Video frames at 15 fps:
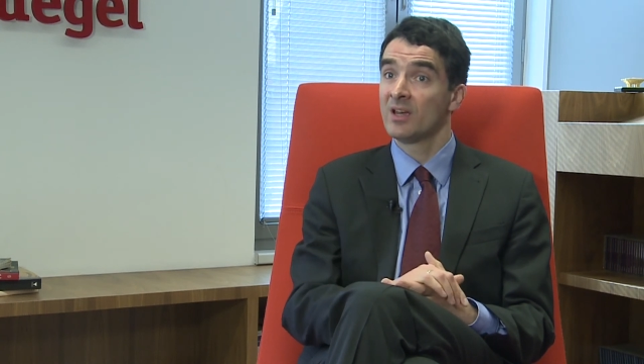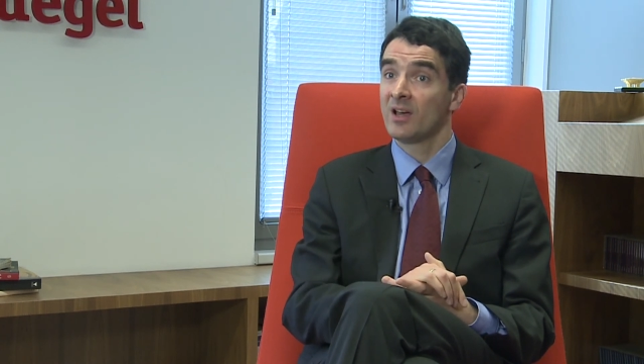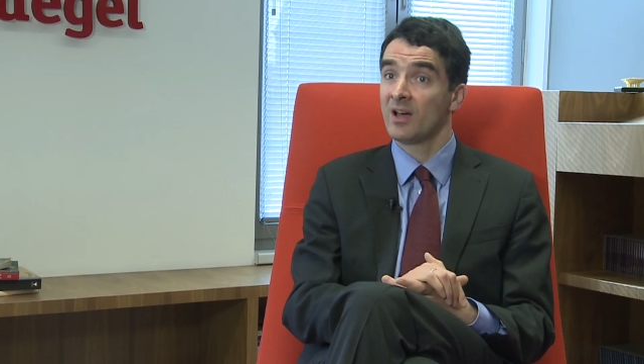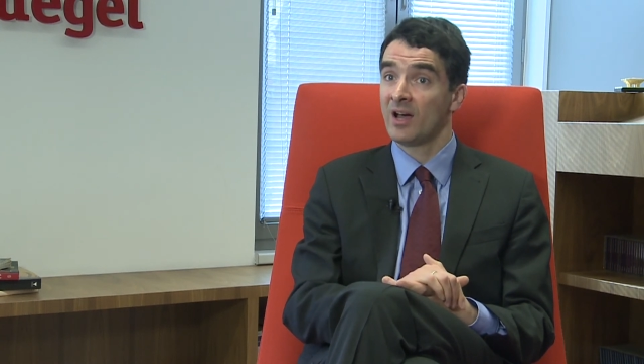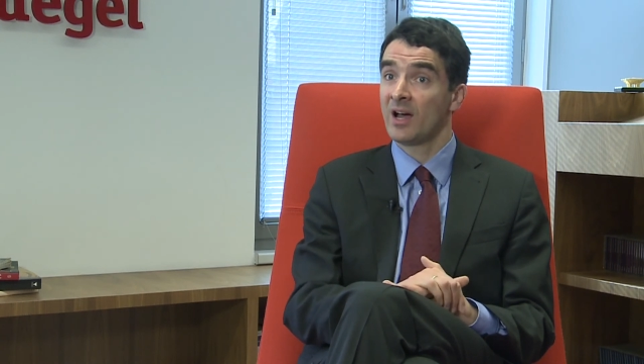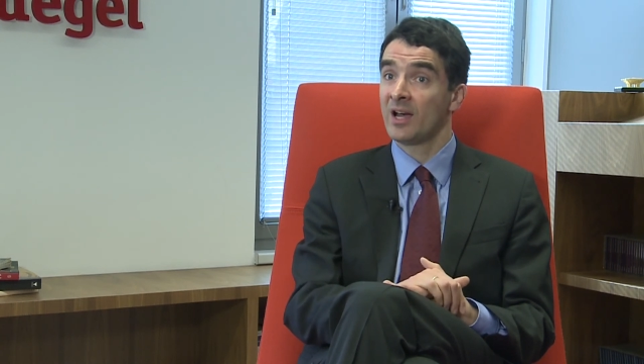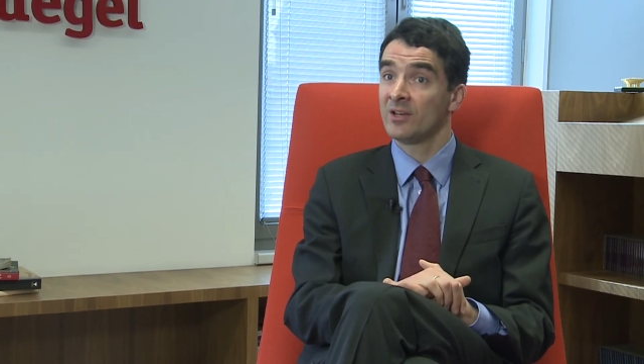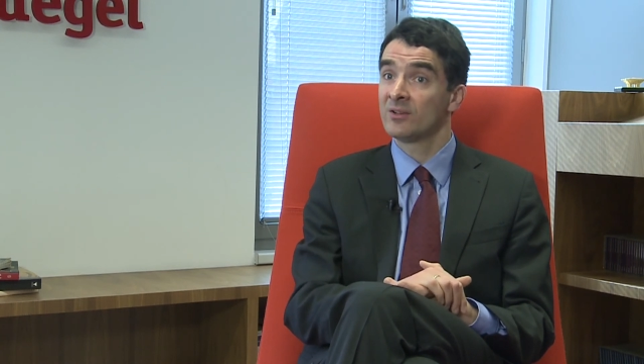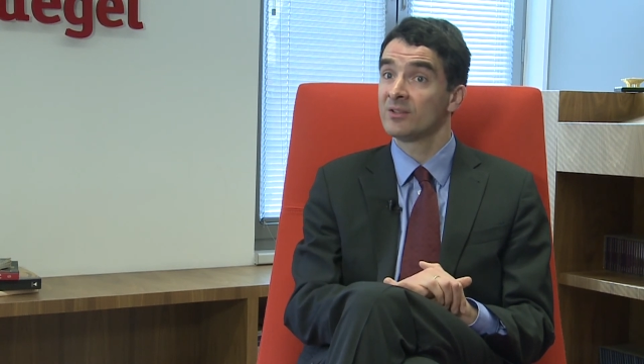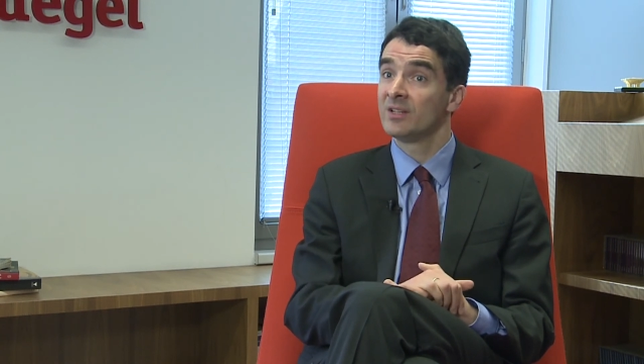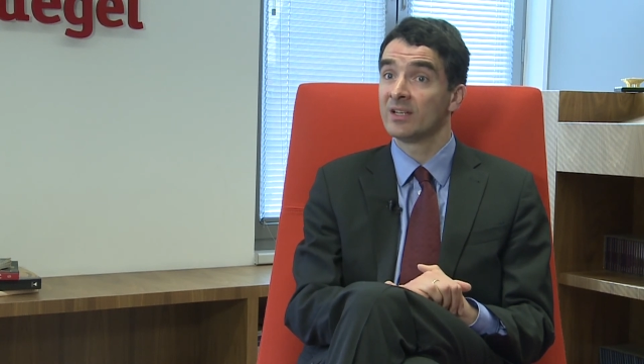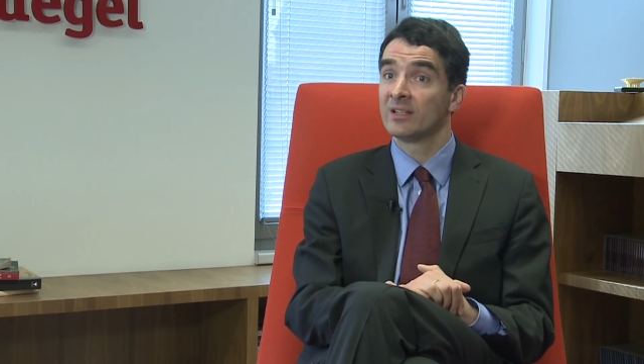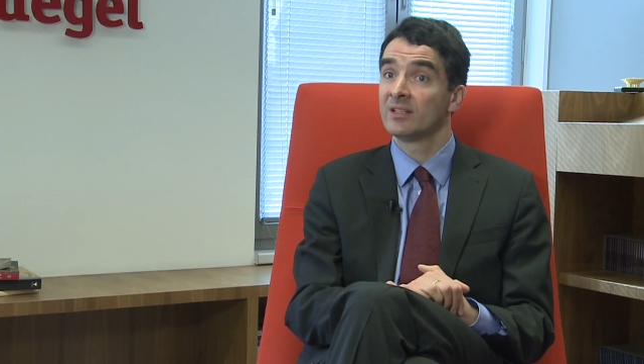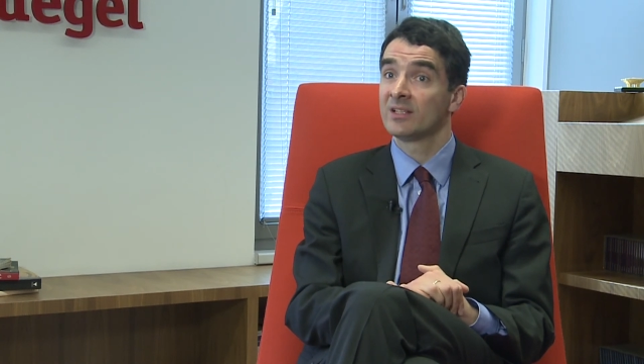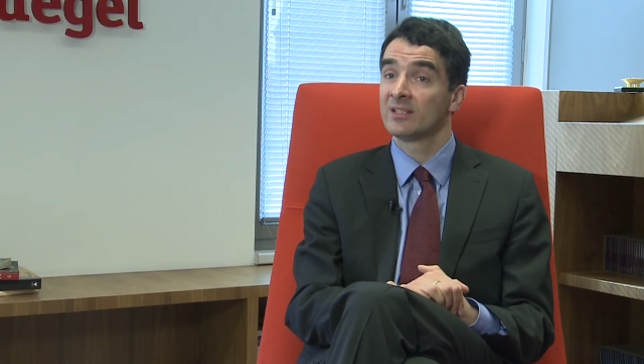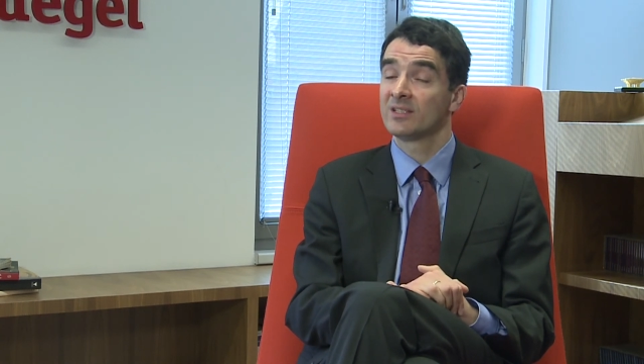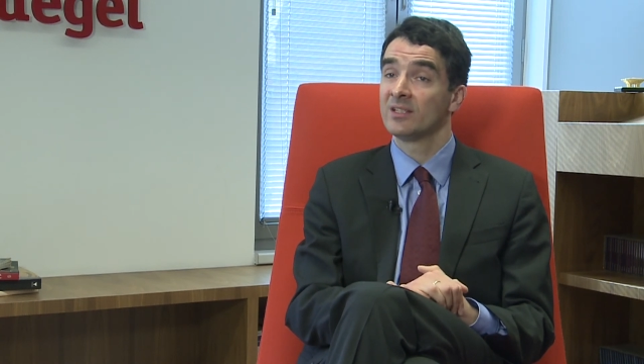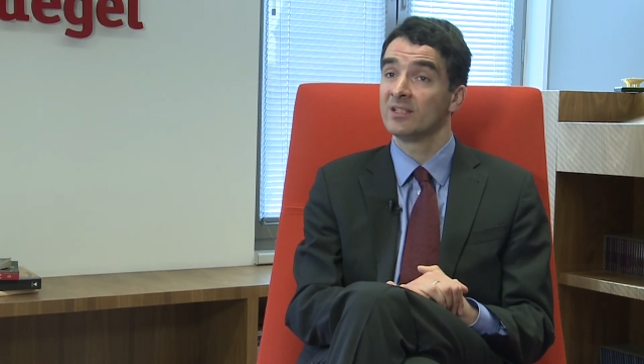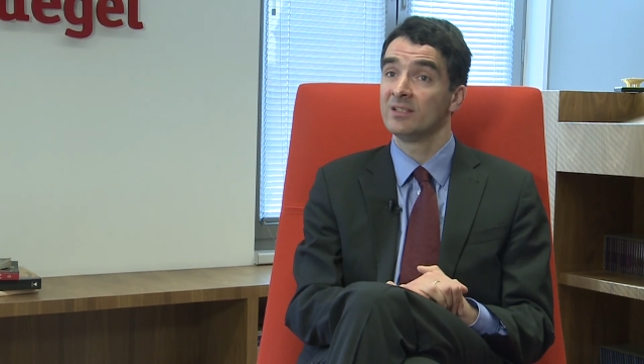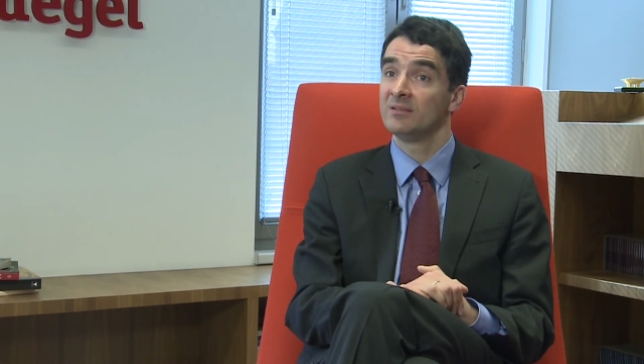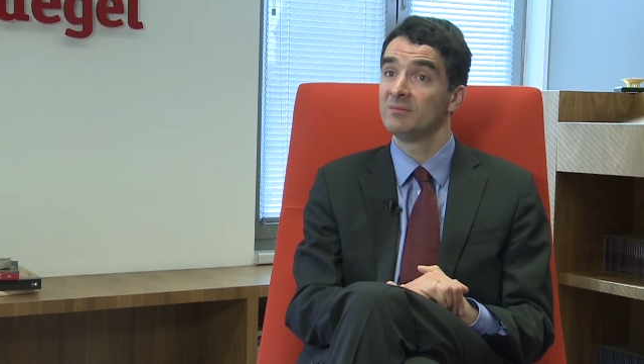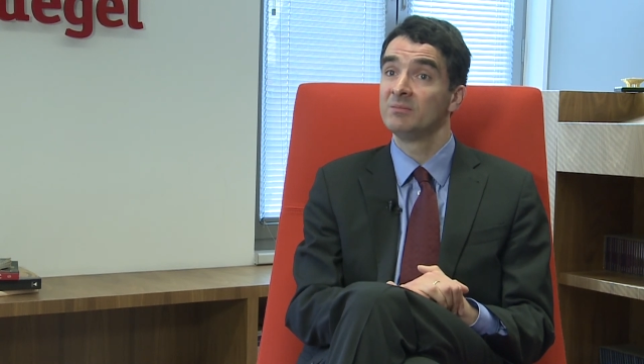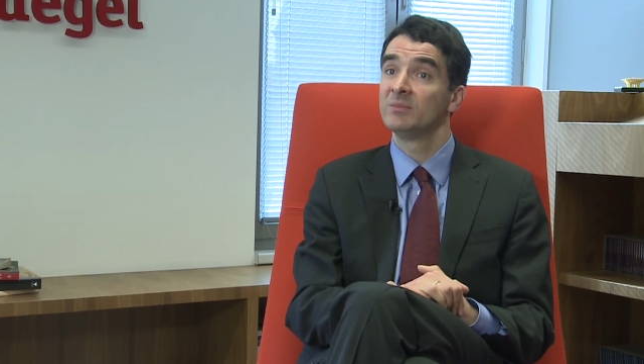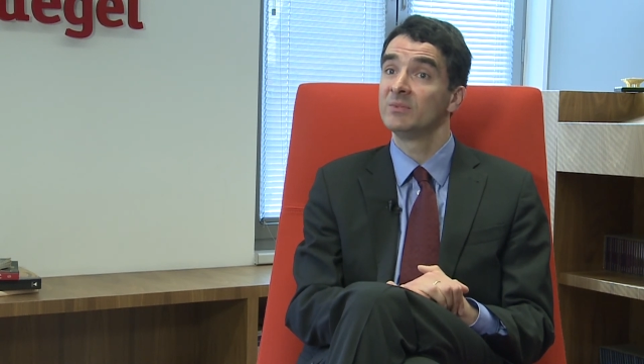higher than, let's say,